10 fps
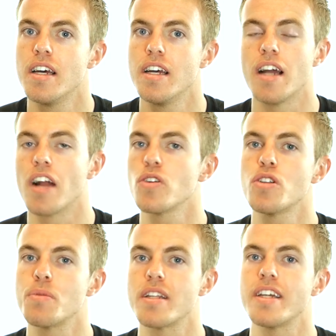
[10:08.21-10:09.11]
Not
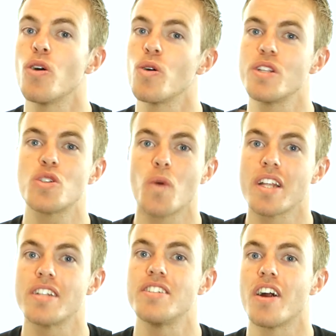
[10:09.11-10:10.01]
ultimately, all these
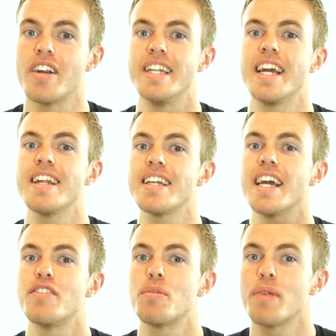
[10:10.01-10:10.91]
qualities are innately
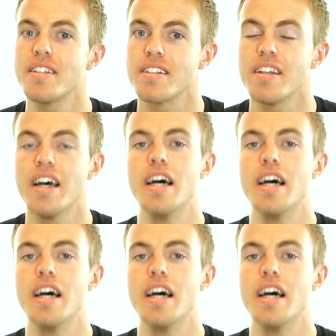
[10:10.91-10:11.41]
ever present,